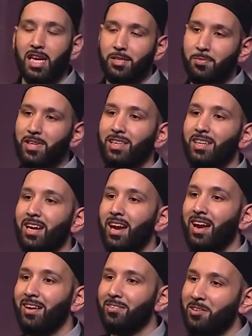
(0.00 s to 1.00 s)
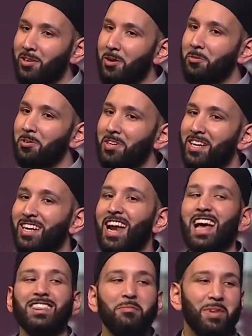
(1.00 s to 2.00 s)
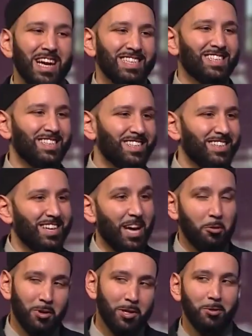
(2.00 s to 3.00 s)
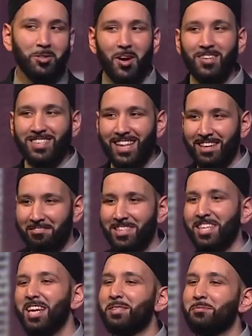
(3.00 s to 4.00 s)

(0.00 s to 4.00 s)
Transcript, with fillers: has been, you know, not the best. I don't want to use harsh language.